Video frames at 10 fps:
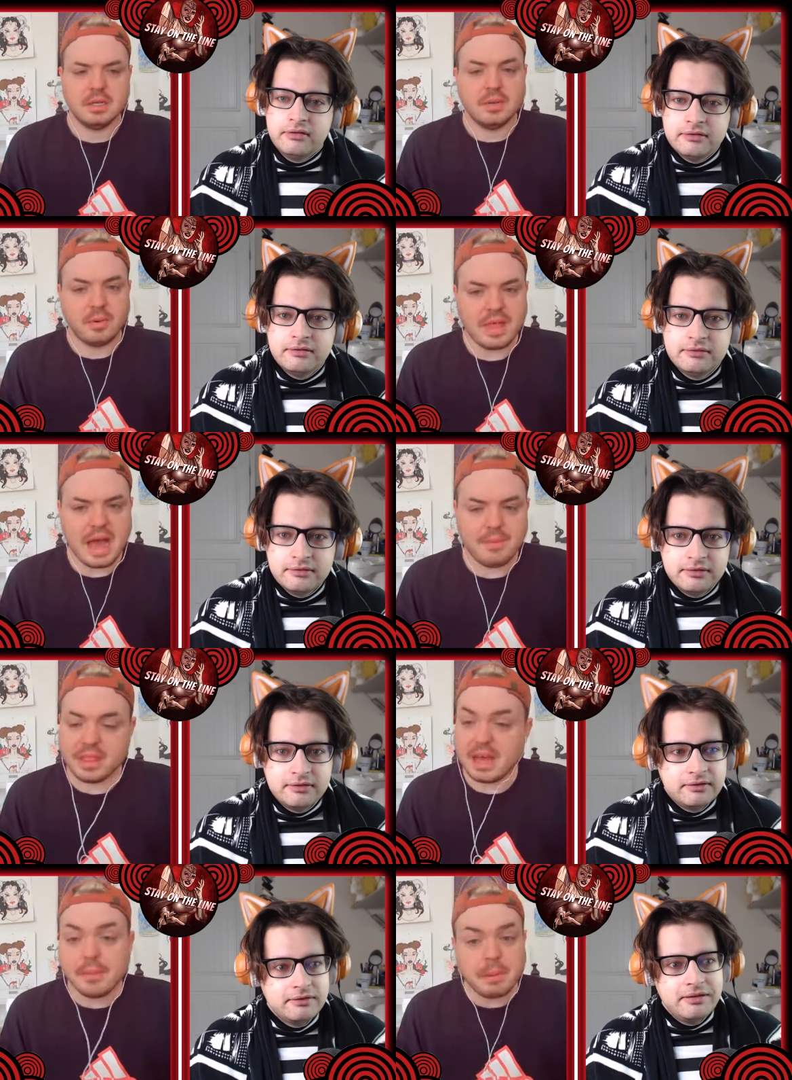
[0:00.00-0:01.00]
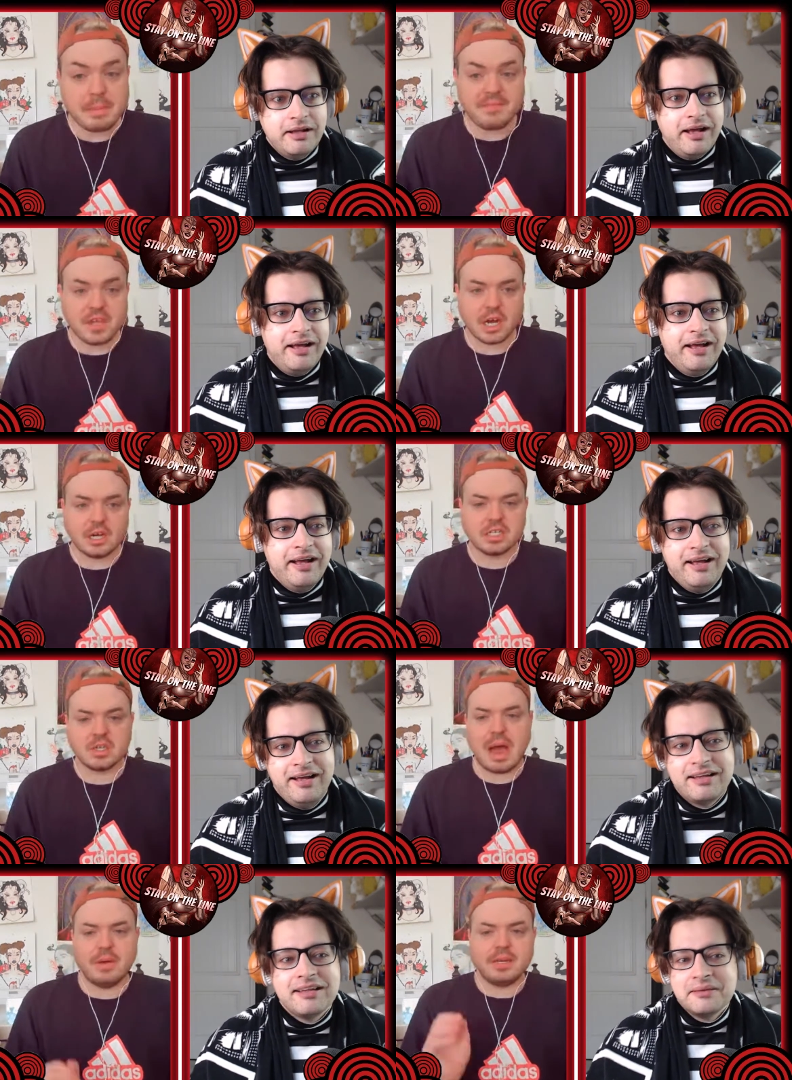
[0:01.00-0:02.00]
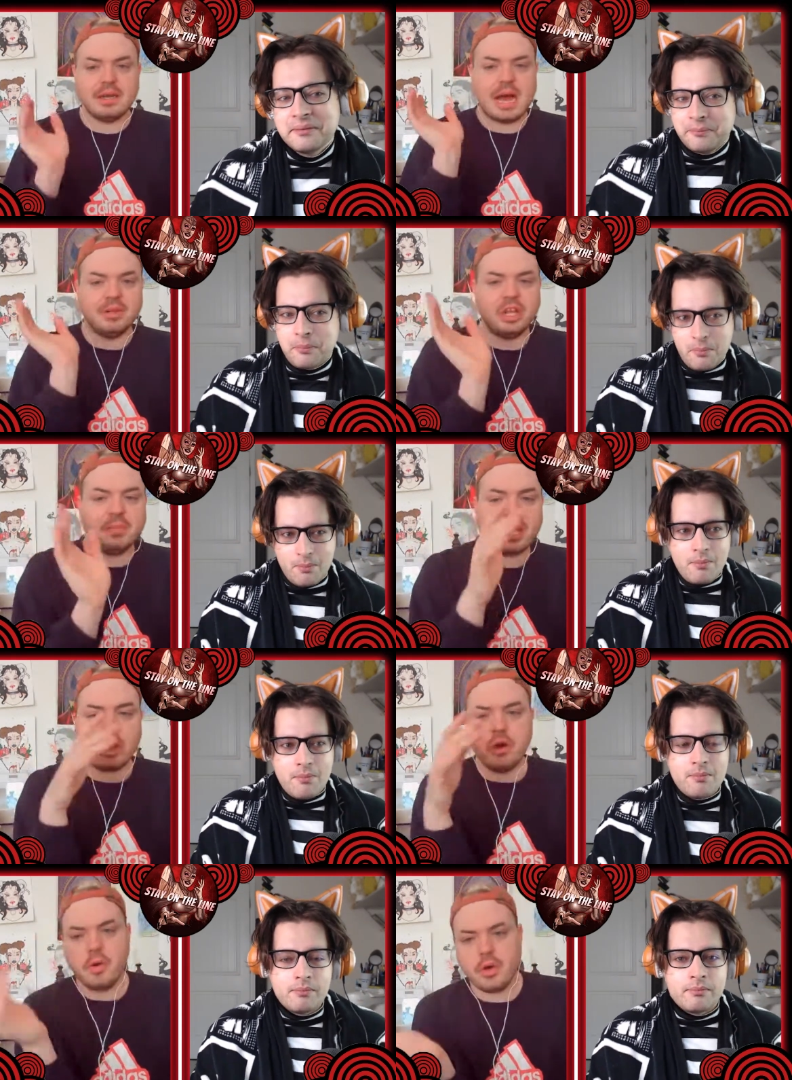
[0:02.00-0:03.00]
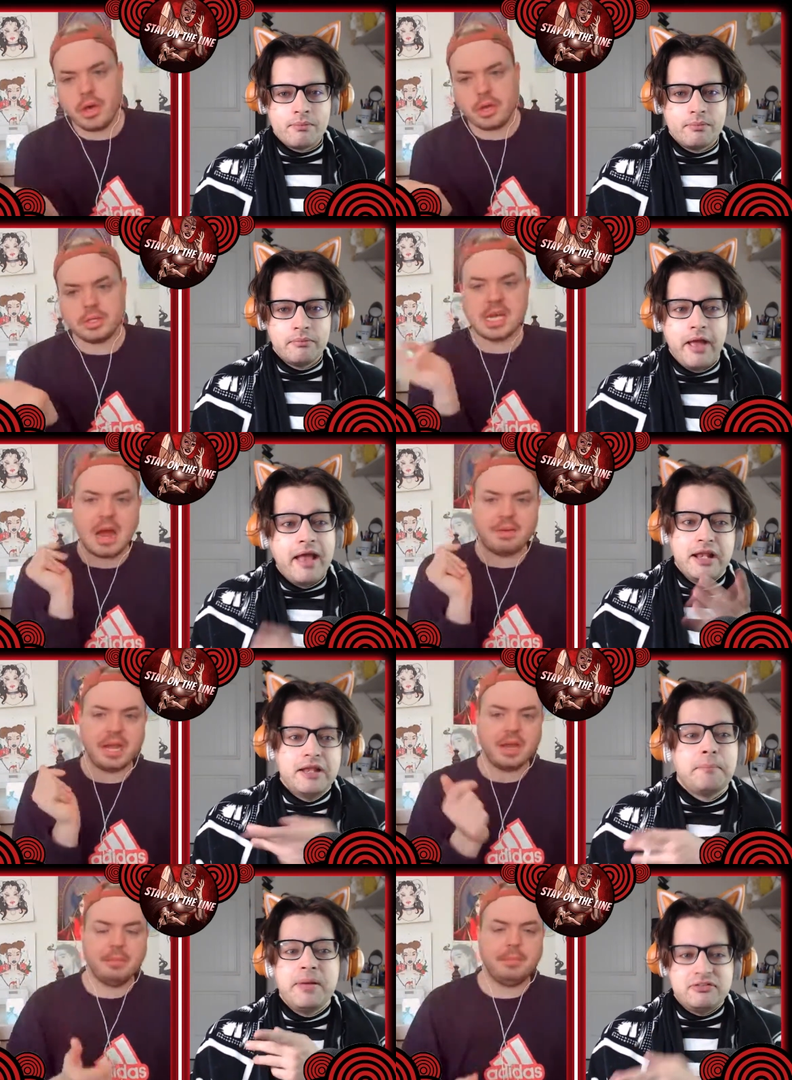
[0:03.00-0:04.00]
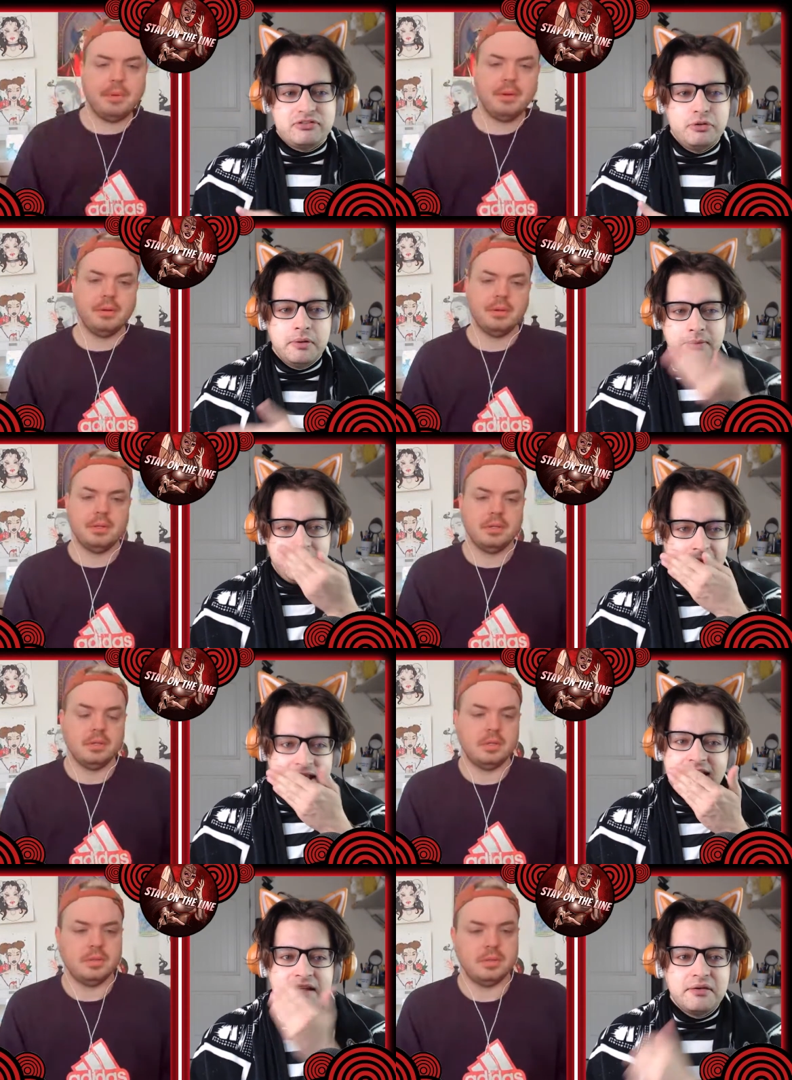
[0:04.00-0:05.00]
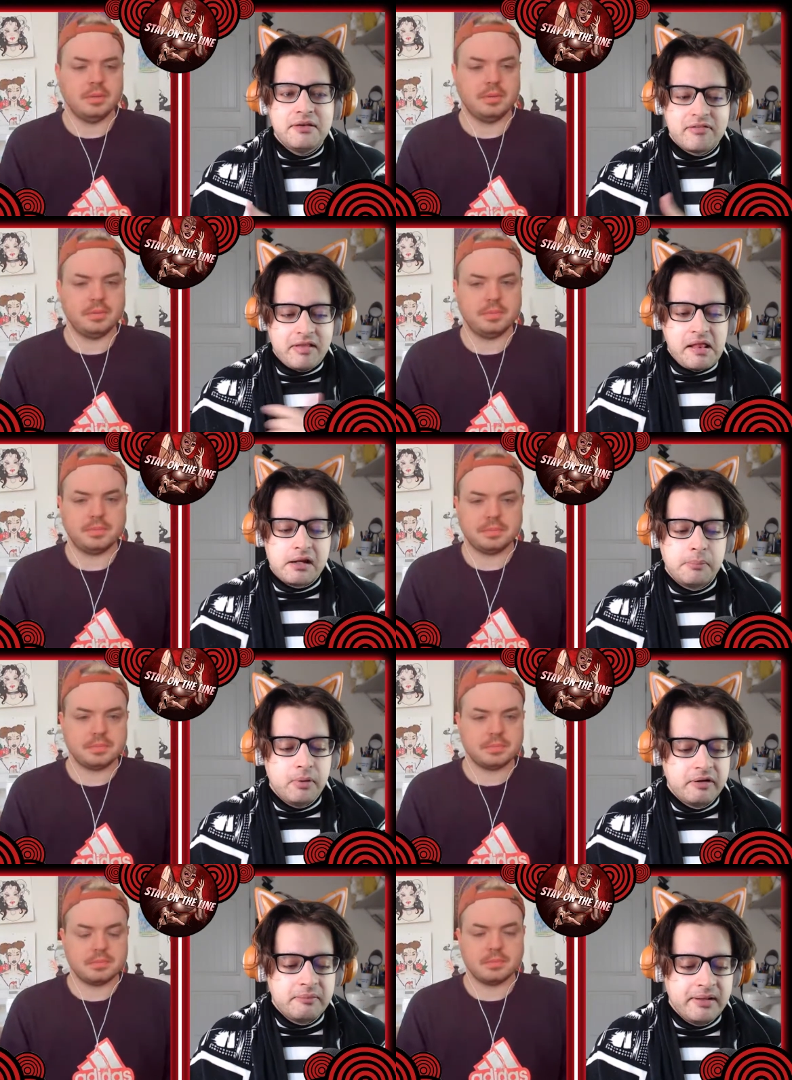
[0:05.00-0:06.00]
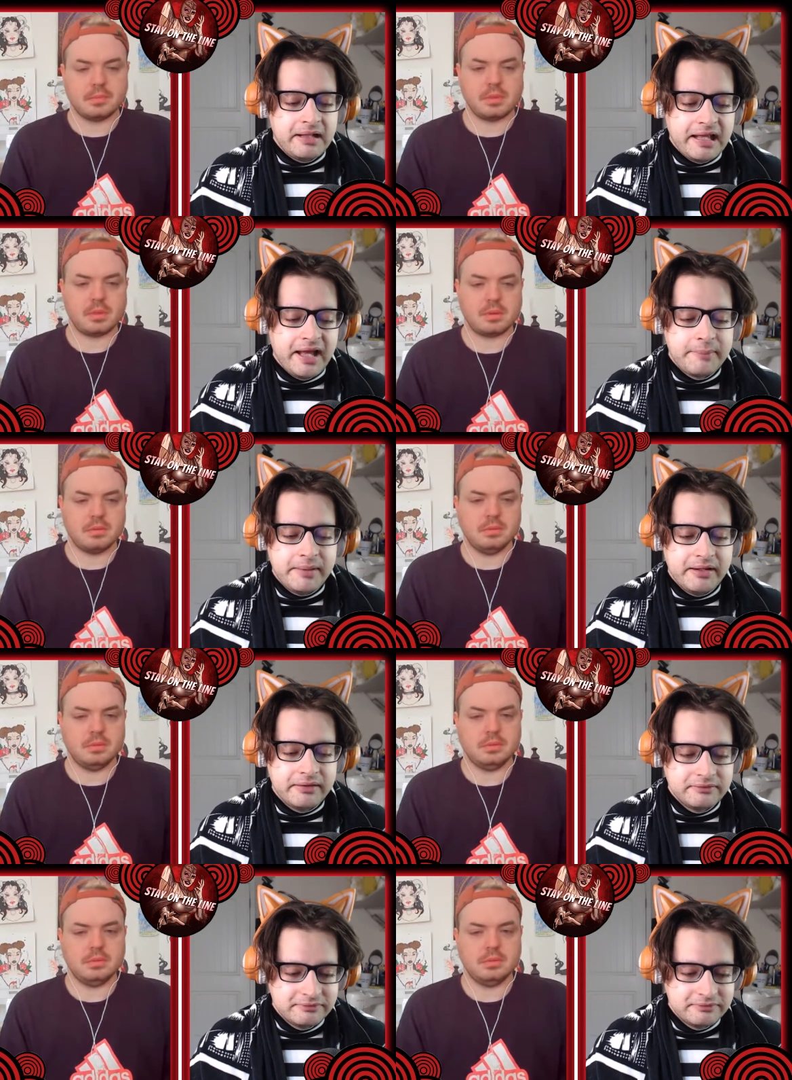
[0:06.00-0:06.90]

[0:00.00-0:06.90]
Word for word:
Speaker 1: Well, that would be my fear. So I would have been like, oh, sorry. And, bitch, she would have been like, I can't do this. And then Abora had been like, I'm here.